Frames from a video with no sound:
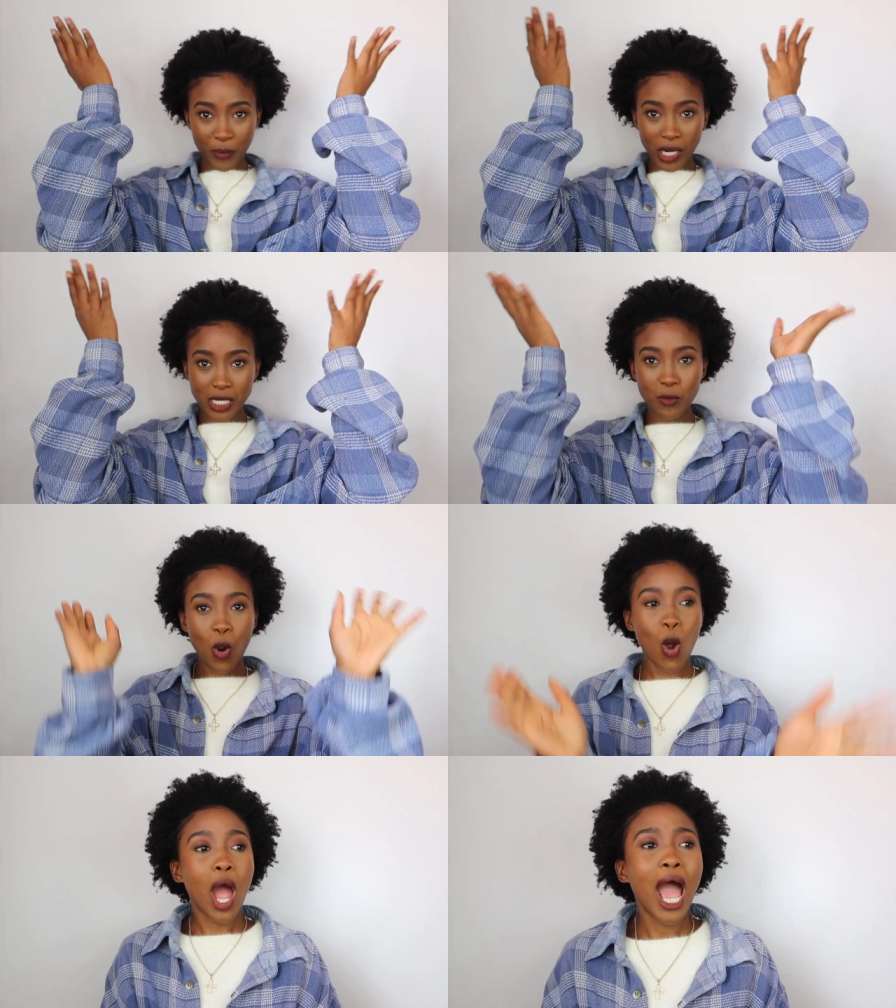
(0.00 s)
Dimo.
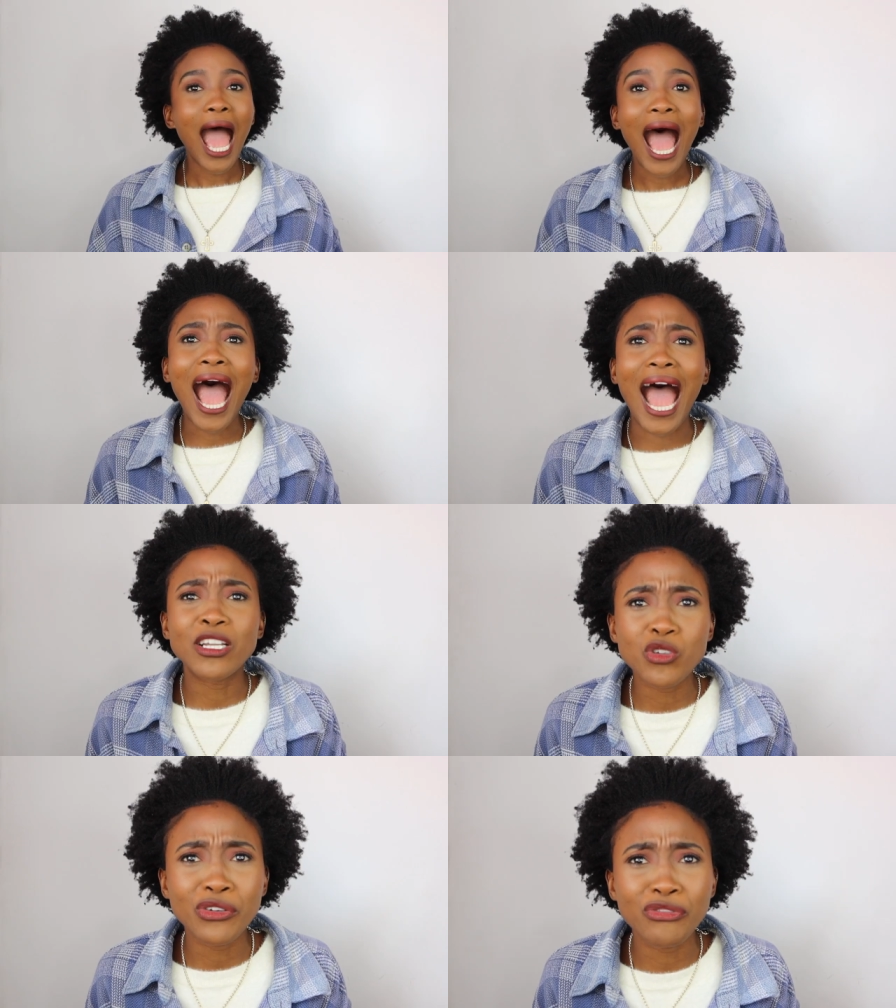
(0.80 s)
one
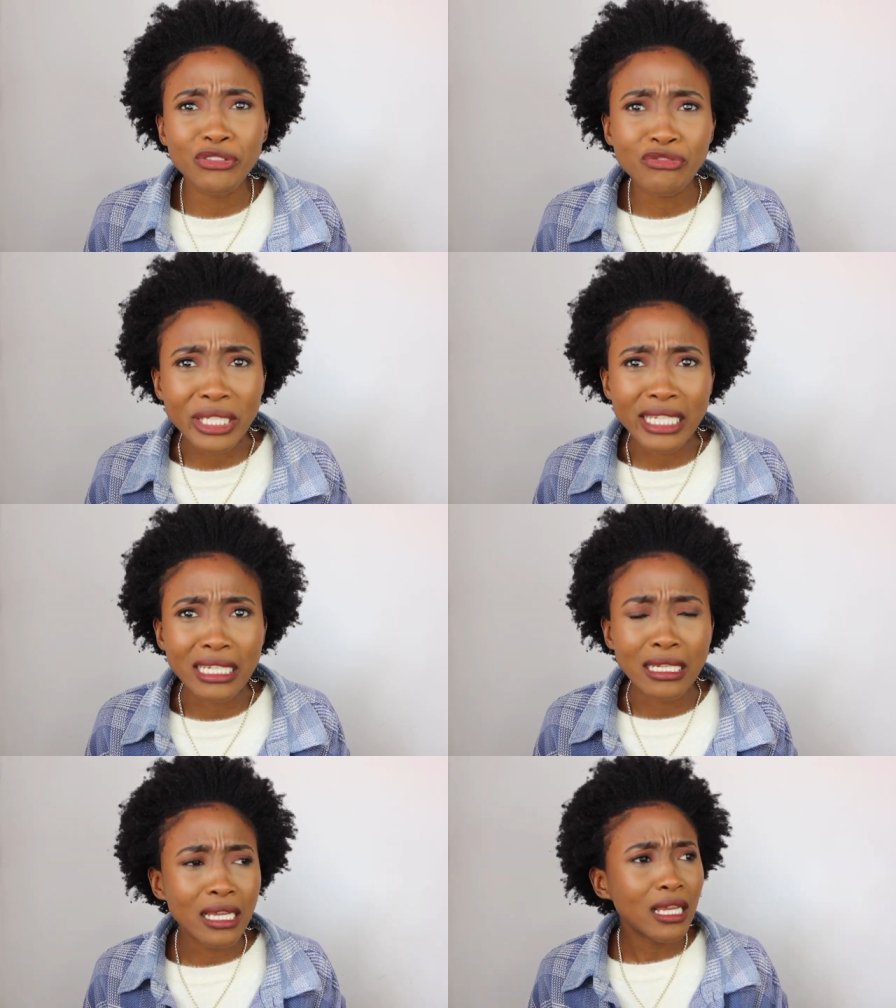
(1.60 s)
hundred
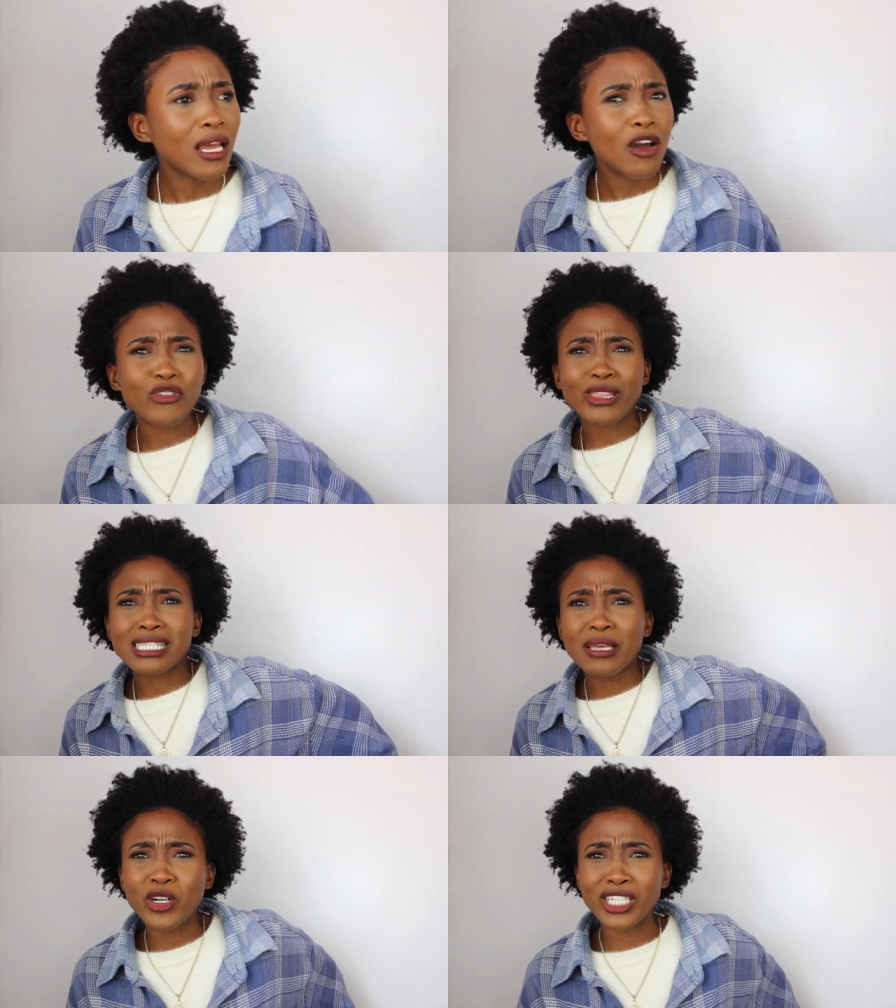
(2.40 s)
fifteen for the
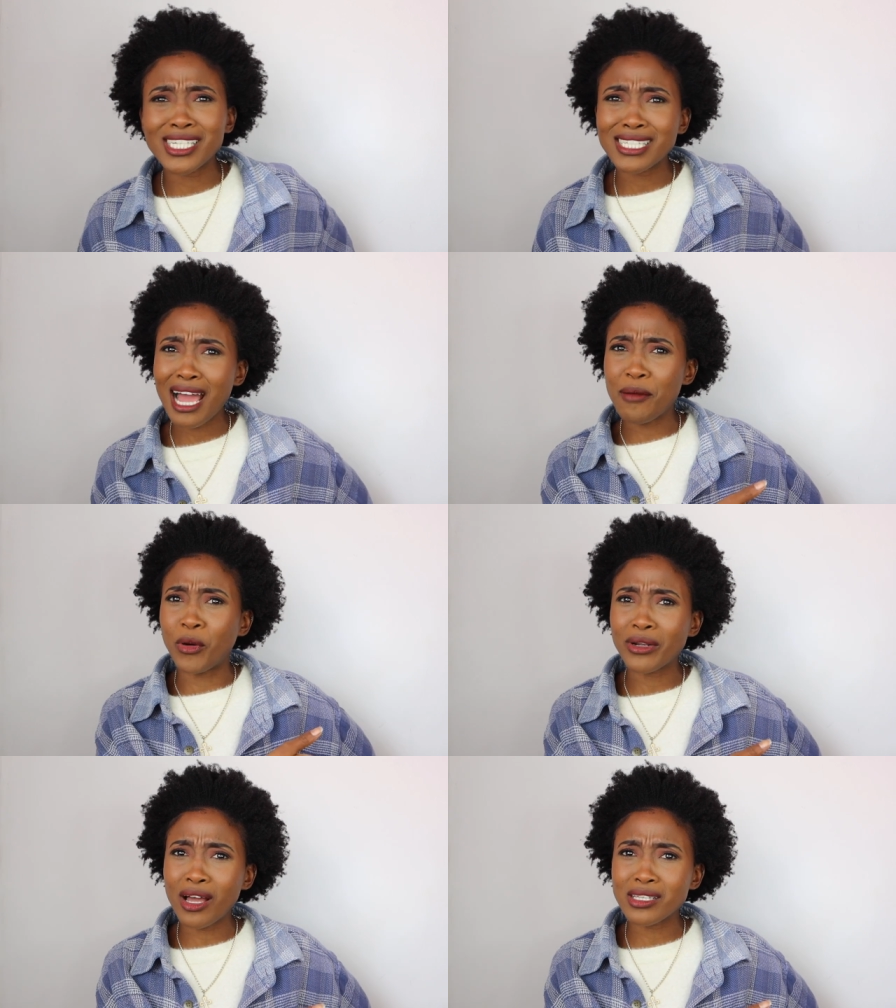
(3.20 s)
same conditioner I
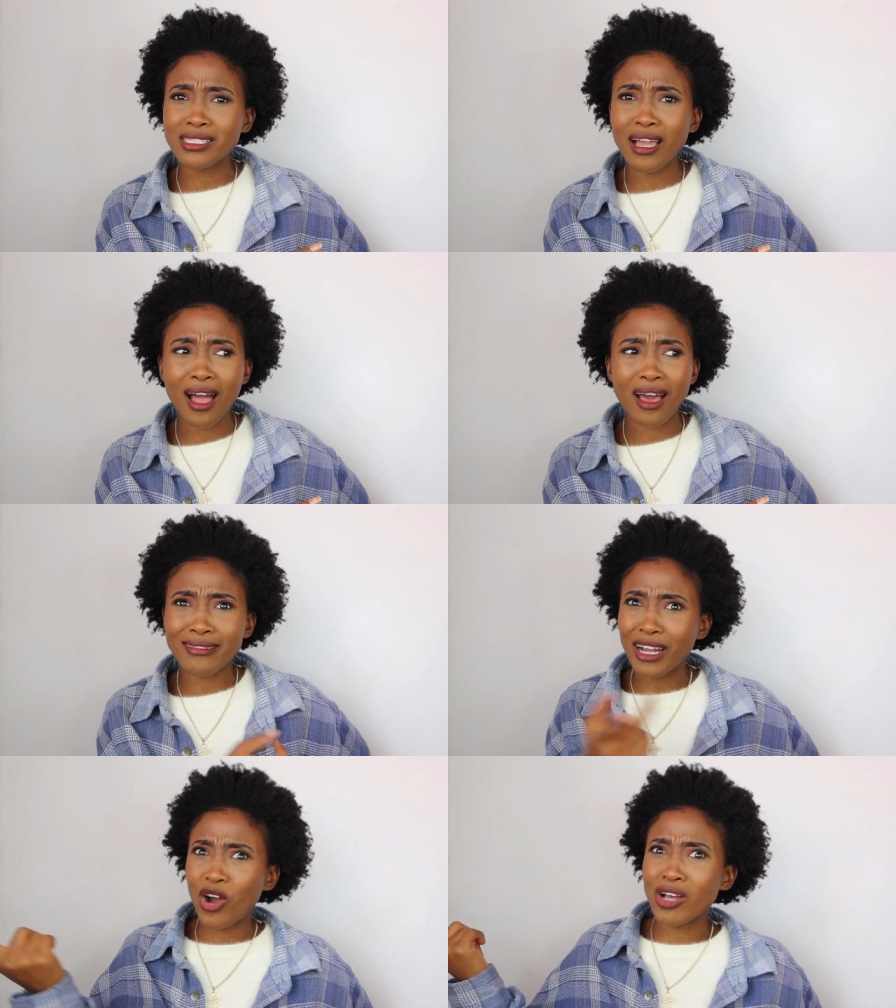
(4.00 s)
bought last year
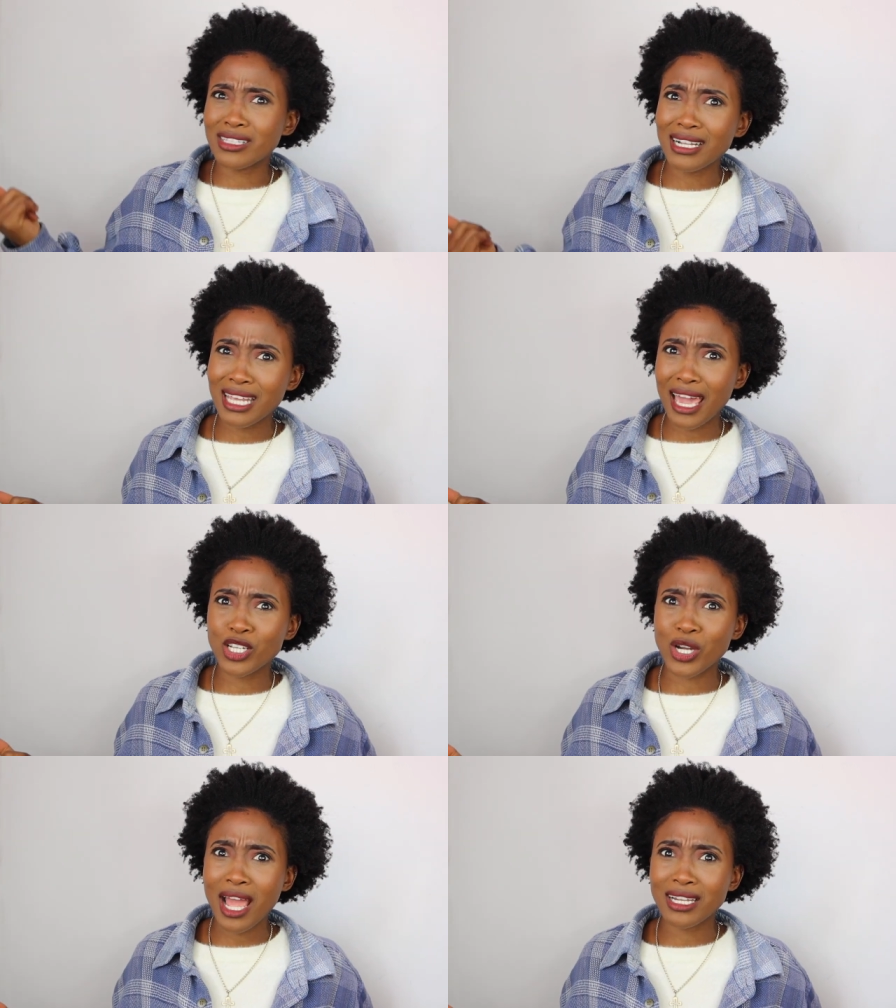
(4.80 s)
that cost ninety-eight
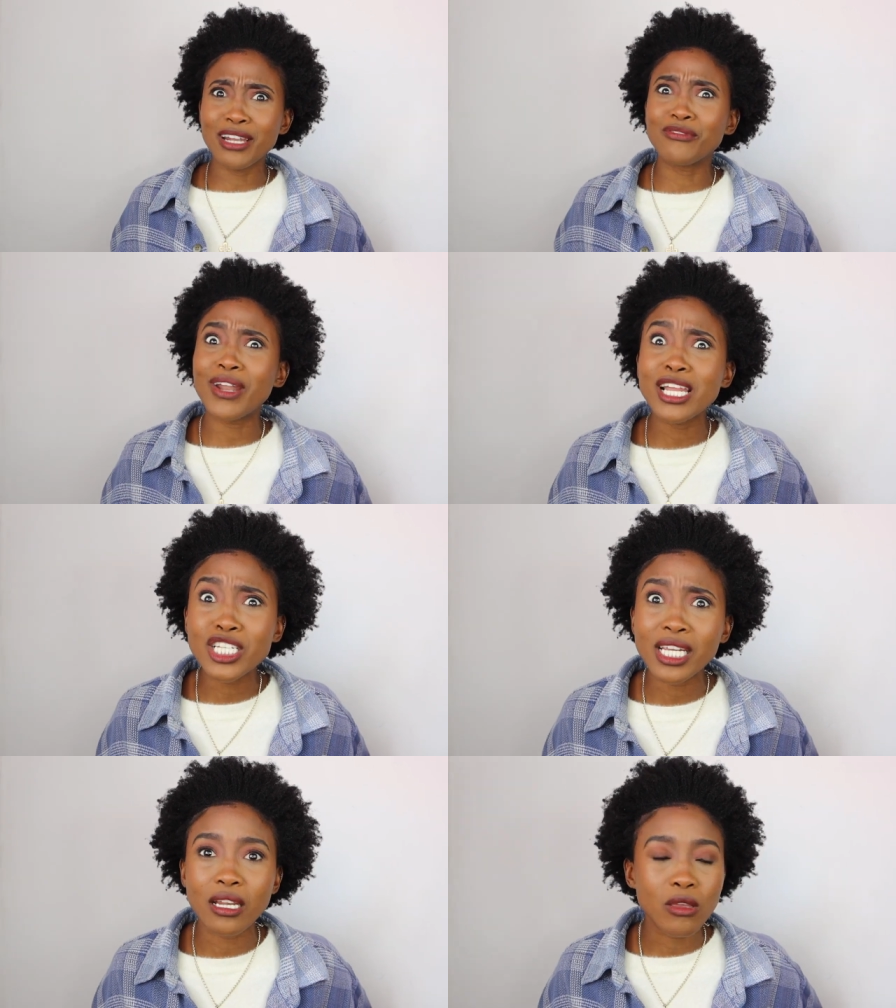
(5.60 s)
rand.
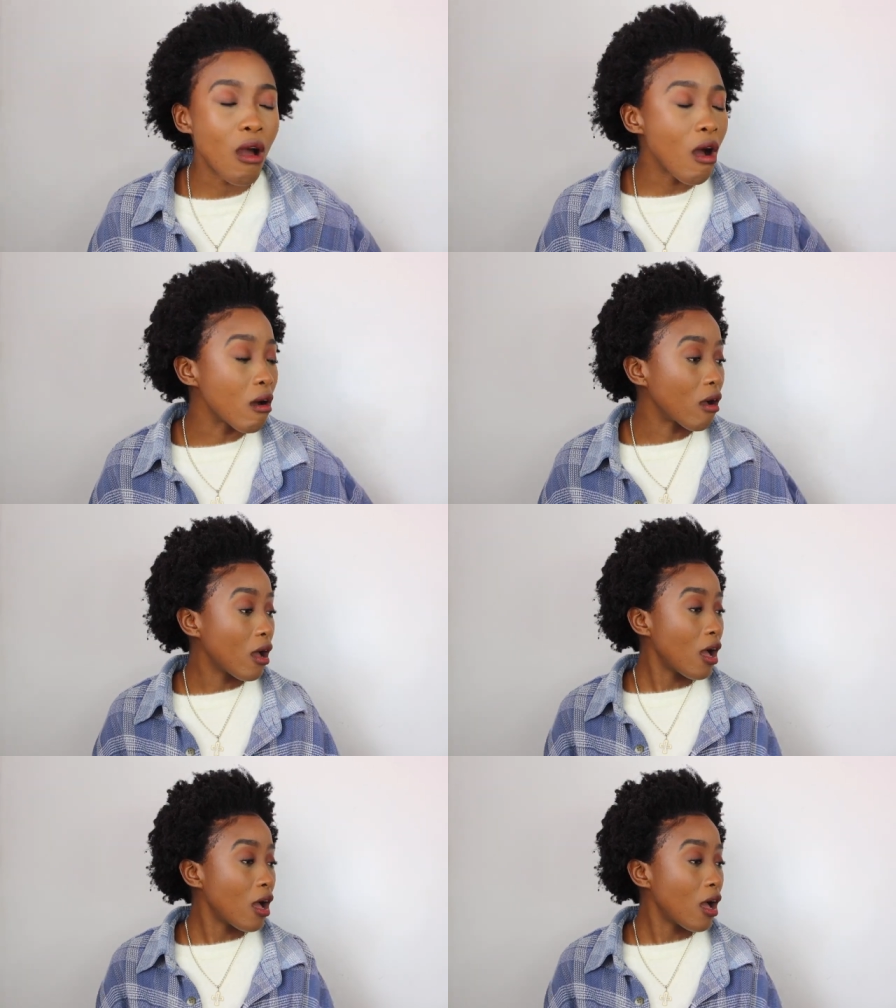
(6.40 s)
Inflation, yo.